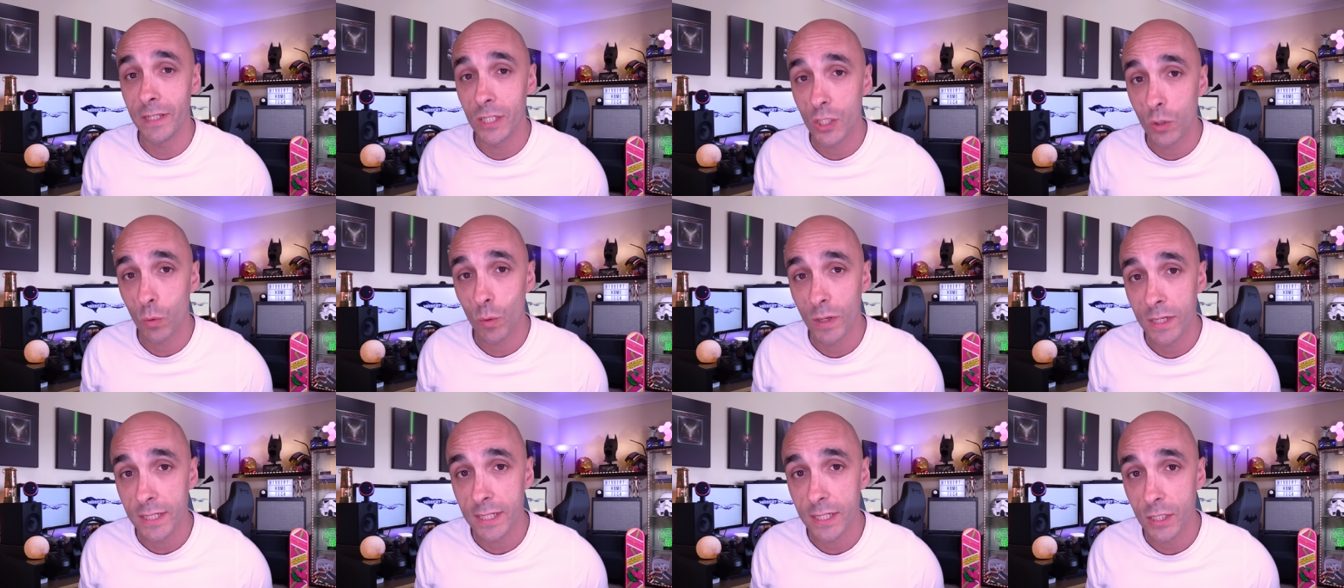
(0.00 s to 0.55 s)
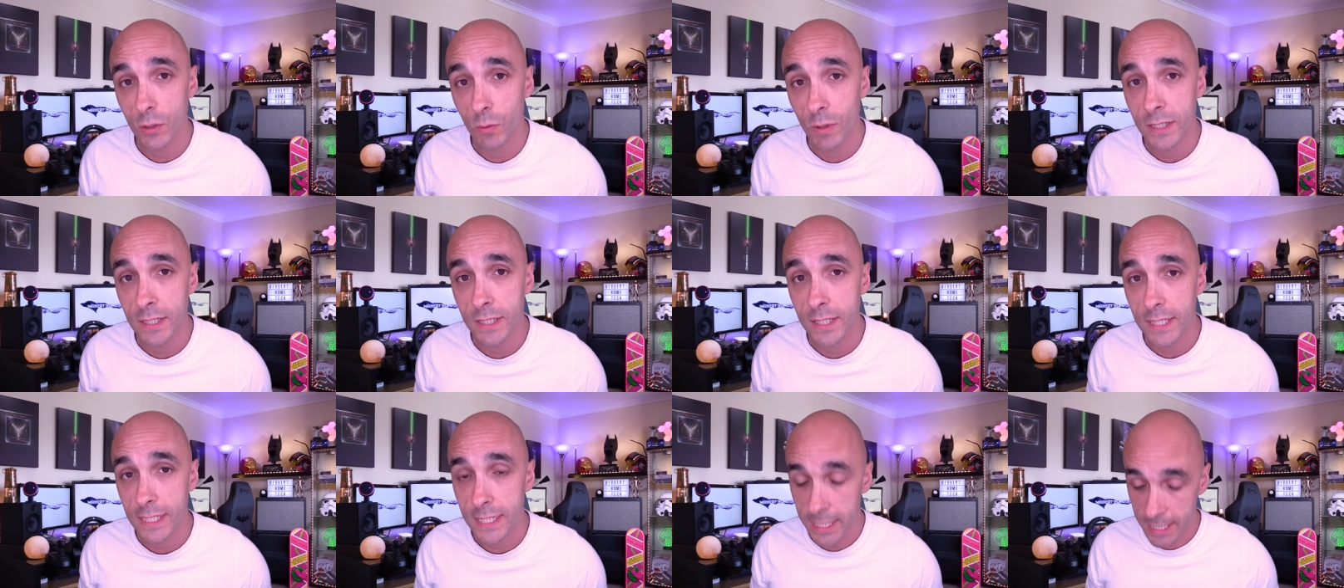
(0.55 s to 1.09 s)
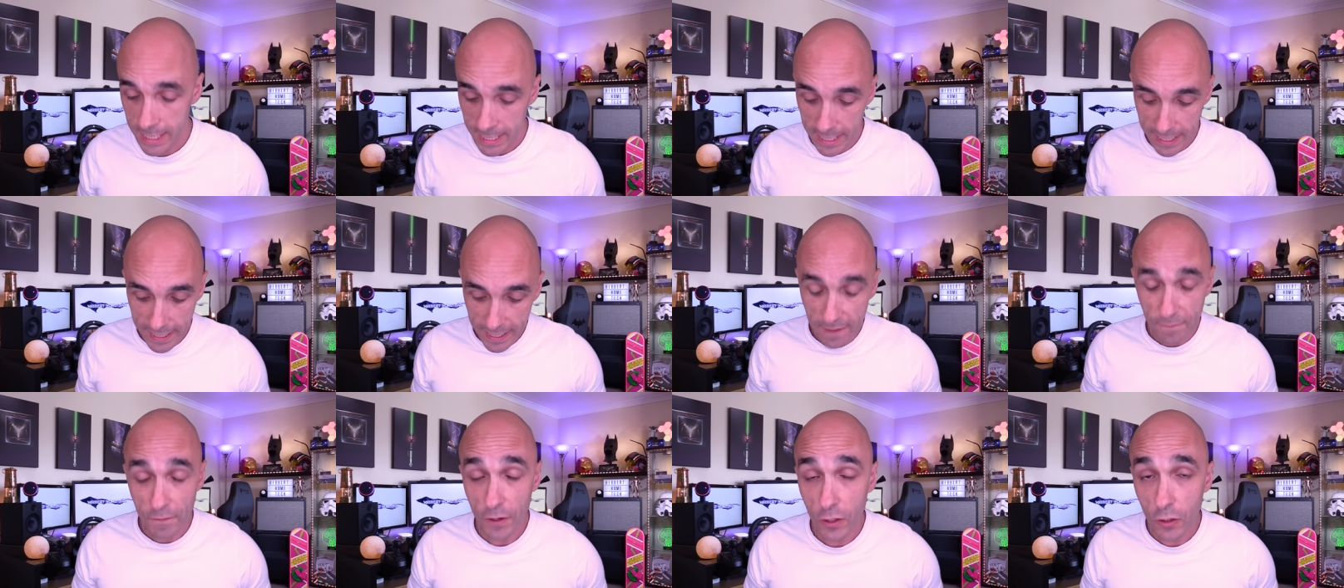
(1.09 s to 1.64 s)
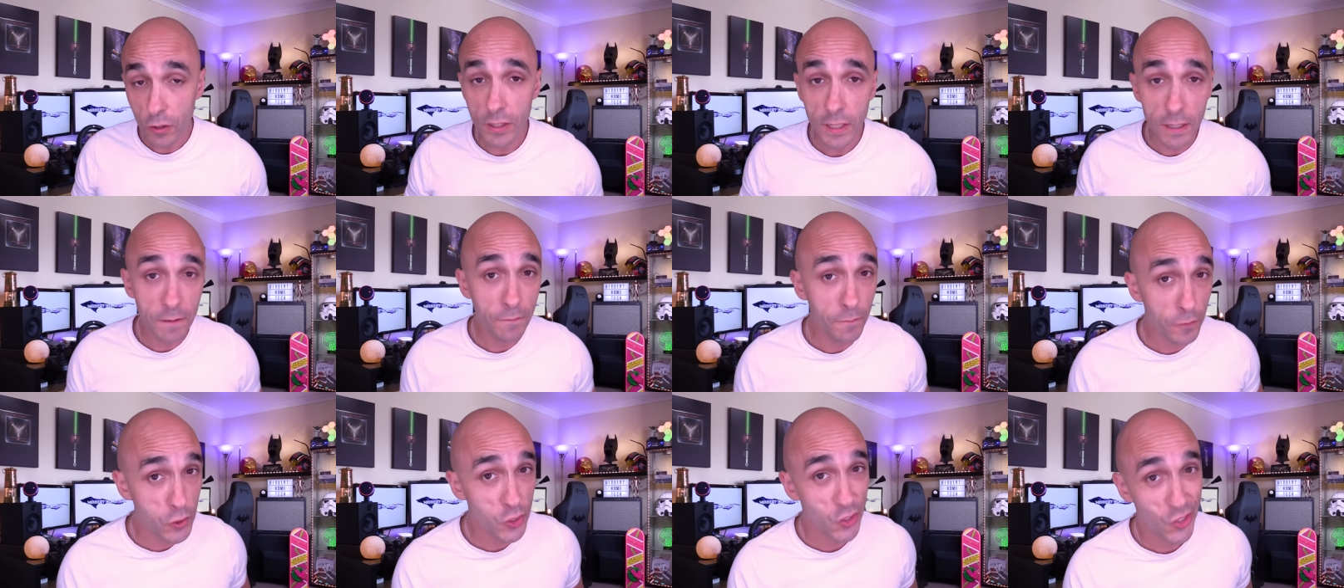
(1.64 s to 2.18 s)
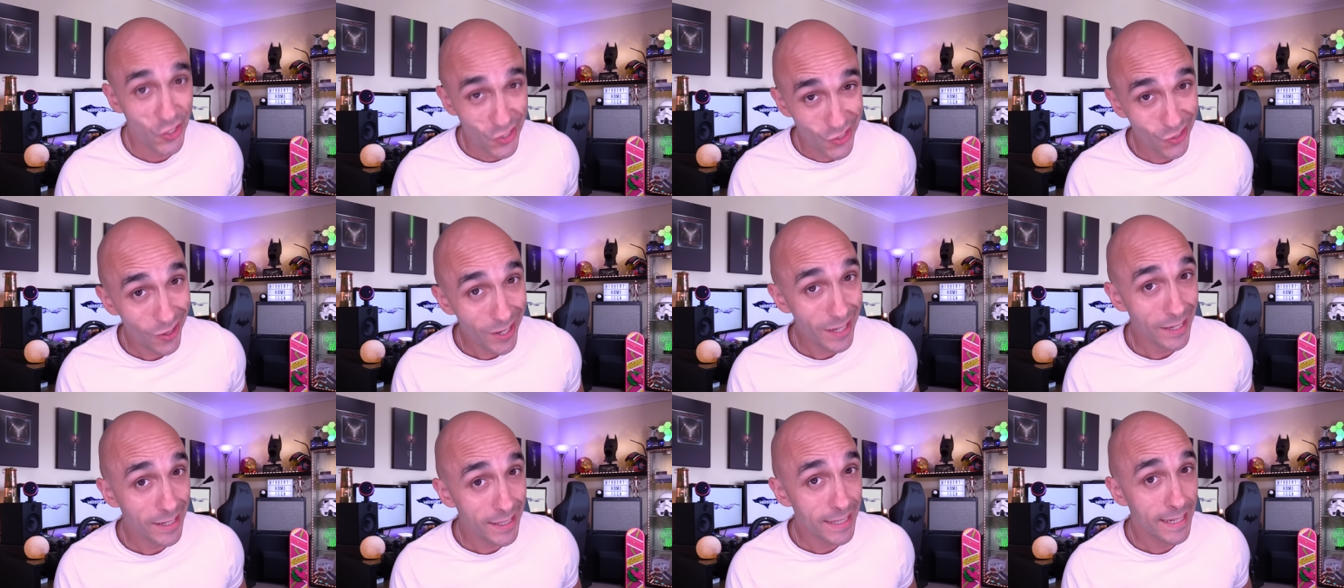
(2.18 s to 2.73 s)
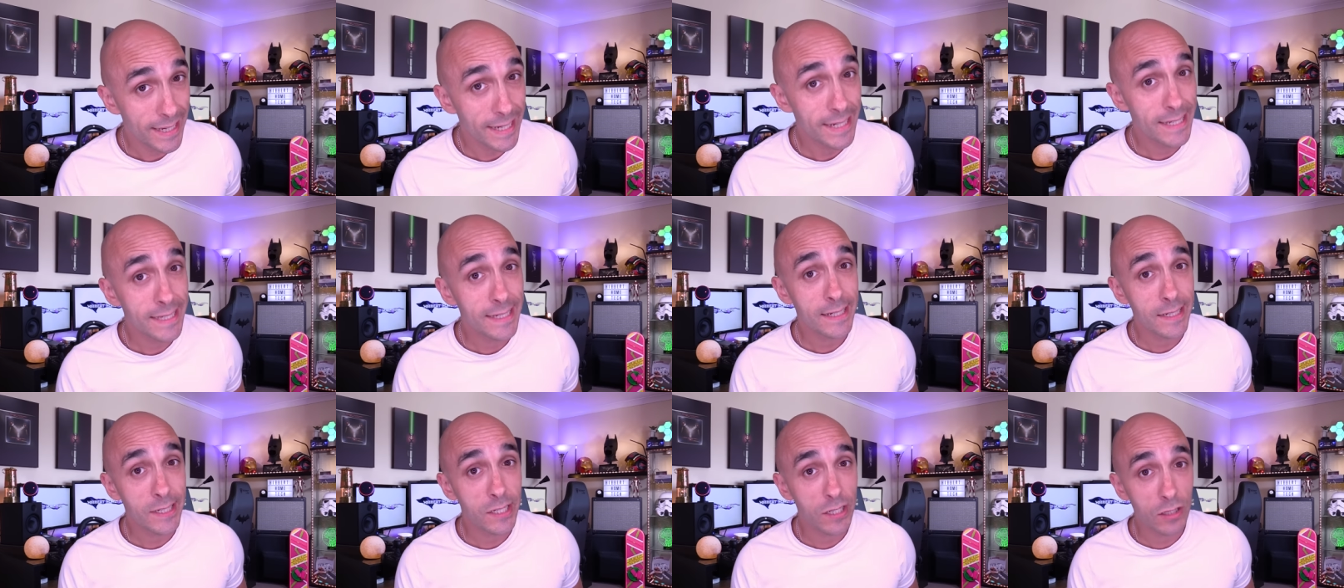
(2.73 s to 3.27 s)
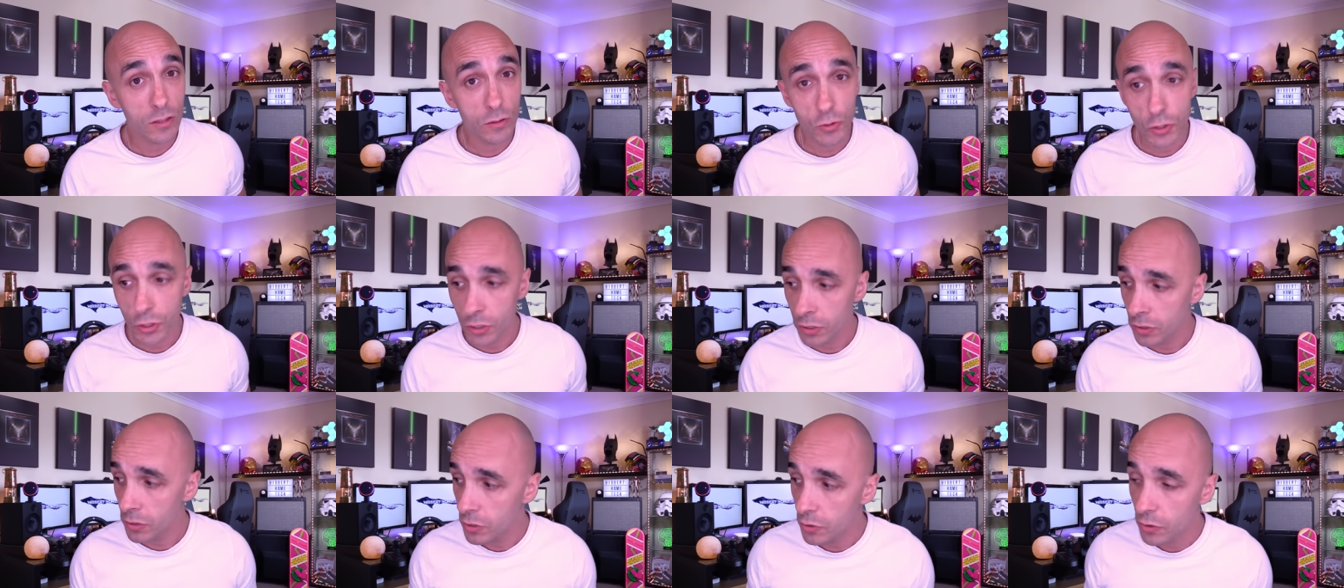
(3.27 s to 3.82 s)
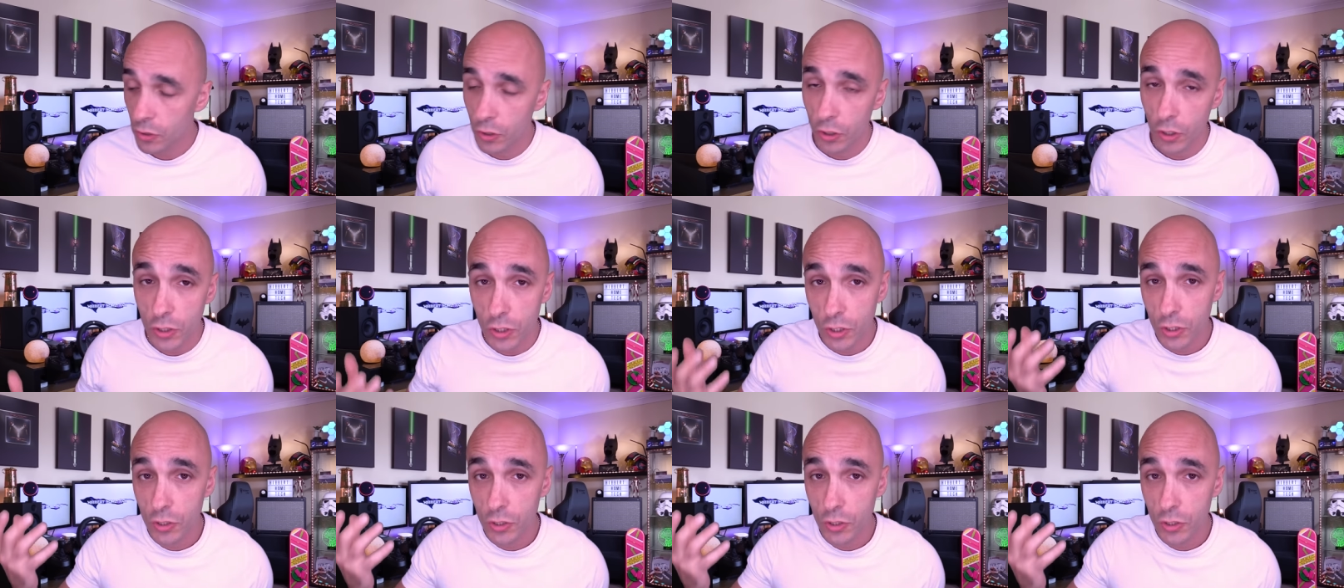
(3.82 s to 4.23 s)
in 2020. If you're looking for a slightly easier solution, you could